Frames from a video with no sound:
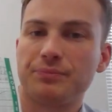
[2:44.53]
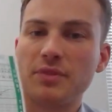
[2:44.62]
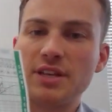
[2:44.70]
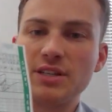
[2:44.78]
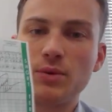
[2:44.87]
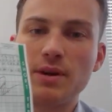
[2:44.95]

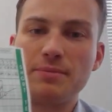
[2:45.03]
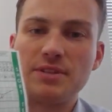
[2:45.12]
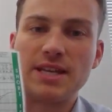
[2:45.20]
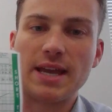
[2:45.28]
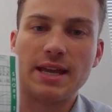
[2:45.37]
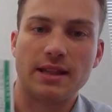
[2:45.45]
this one in
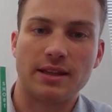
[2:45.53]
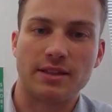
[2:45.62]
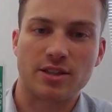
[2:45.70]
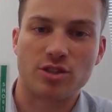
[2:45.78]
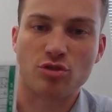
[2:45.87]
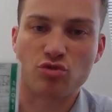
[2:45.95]
particular
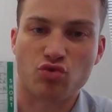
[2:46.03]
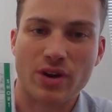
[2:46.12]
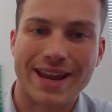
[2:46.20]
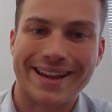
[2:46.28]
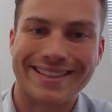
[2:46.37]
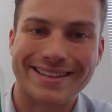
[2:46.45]
that's
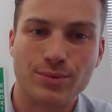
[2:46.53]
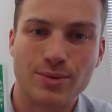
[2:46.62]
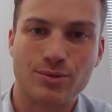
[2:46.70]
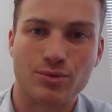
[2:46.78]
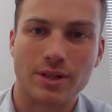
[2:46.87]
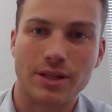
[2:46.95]
green, this
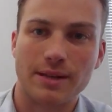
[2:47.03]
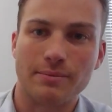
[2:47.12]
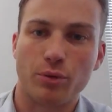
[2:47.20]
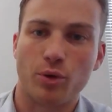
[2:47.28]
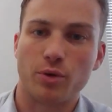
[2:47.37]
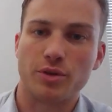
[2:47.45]
one's really
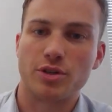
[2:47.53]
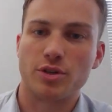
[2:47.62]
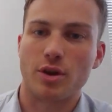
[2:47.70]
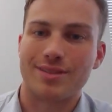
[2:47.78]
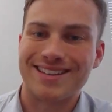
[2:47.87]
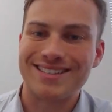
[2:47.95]
important to
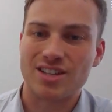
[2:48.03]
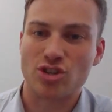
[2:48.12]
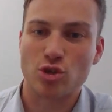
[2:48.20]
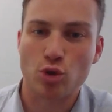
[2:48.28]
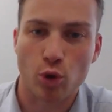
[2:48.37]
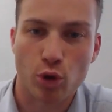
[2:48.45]
note. These are
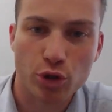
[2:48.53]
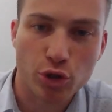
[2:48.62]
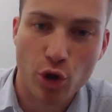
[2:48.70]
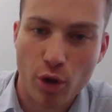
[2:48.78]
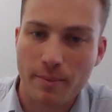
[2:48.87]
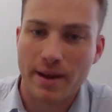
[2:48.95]

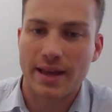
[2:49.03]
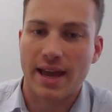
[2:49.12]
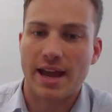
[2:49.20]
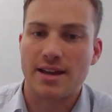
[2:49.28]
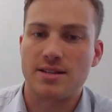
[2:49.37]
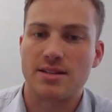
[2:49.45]
short-term
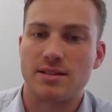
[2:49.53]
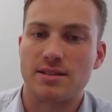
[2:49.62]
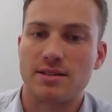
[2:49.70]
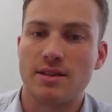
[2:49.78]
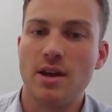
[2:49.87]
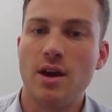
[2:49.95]

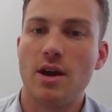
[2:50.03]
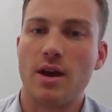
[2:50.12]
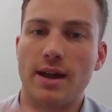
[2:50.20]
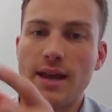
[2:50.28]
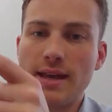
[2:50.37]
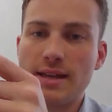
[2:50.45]
medications.
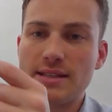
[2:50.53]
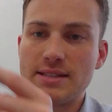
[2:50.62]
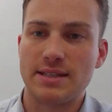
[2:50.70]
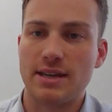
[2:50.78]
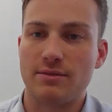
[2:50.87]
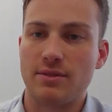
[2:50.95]
Okay, you can
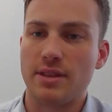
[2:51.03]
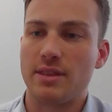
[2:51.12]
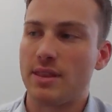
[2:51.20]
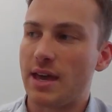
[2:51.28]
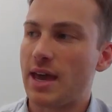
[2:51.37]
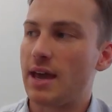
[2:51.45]
see it
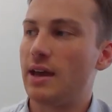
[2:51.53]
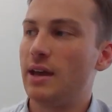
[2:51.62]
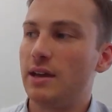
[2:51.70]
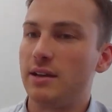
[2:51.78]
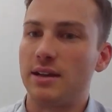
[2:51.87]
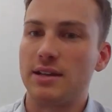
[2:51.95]
written there.
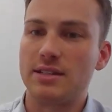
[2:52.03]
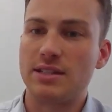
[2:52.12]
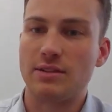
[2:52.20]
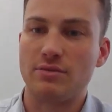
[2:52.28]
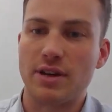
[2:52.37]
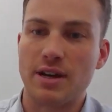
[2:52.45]
You can
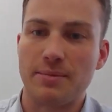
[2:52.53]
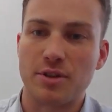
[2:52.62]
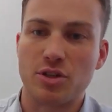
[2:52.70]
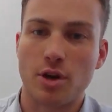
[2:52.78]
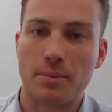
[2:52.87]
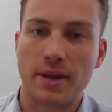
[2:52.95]
see it written up the
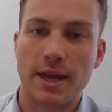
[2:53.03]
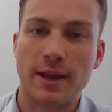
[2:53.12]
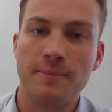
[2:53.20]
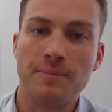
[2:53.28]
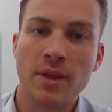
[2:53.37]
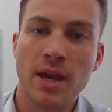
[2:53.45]
top
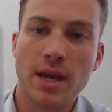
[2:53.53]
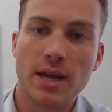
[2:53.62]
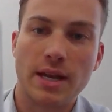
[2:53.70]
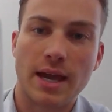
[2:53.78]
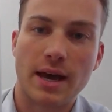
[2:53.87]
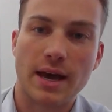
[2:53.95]
here.
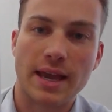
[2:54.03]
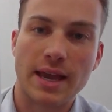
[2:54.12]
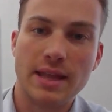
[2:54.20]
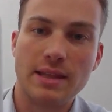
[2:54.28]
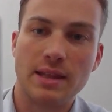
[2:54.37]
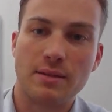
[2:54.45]
Now,
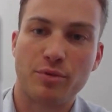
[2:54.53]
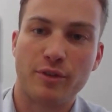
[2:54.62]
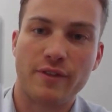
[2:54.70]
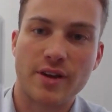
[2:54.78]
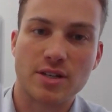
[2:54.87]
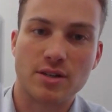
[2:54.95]
again,
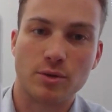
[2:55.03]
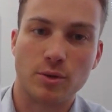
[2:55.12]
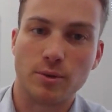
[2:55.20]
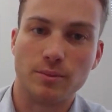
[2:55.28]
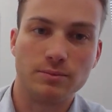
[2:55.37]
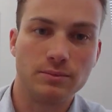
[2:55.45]

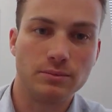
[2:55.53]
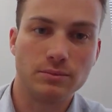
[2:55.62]
professional